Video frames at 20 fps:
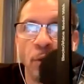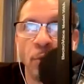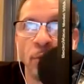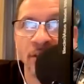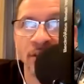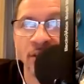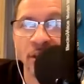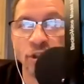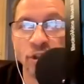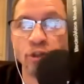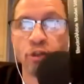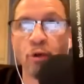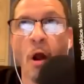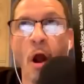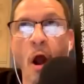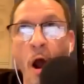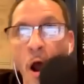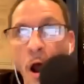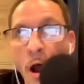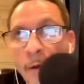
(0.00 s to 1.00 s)
one was a
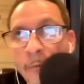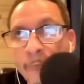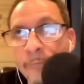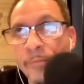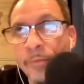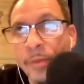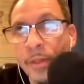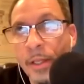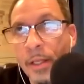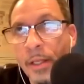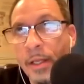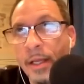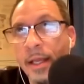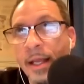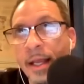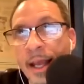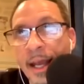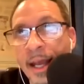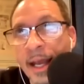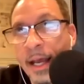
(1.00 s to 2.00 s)
draw.
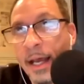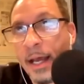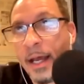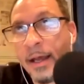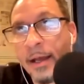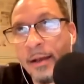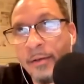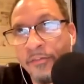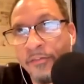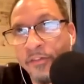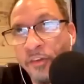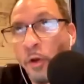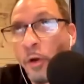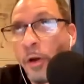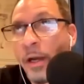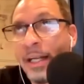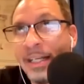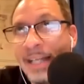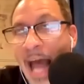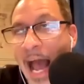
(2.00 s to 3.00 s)
Uh,
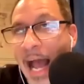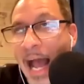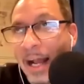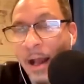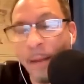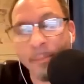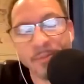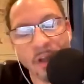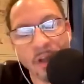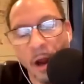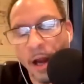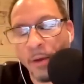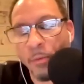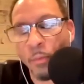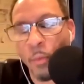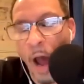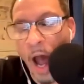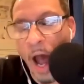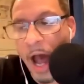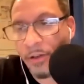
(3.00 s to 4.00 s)
Fury knocked I'm sorry,
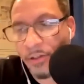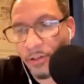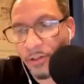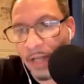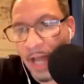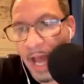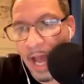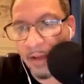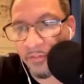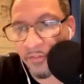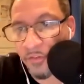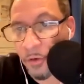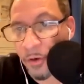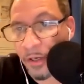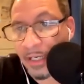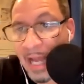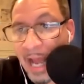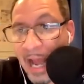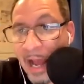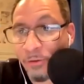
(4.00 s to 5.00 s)
Wilder knocked
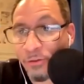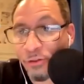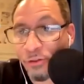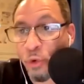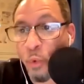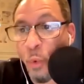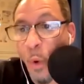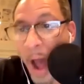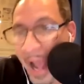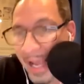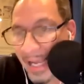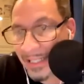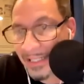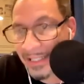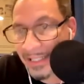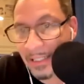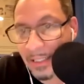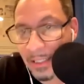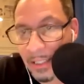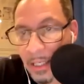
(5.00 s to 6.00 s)
Fury down
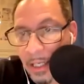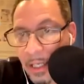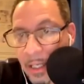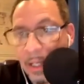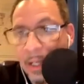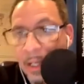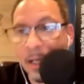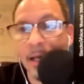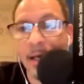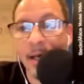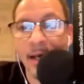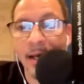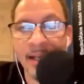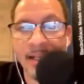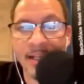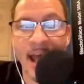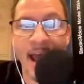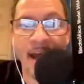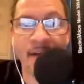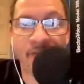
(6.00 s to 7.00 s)
twice. Did you
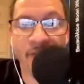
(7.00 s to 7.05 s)
think that, that,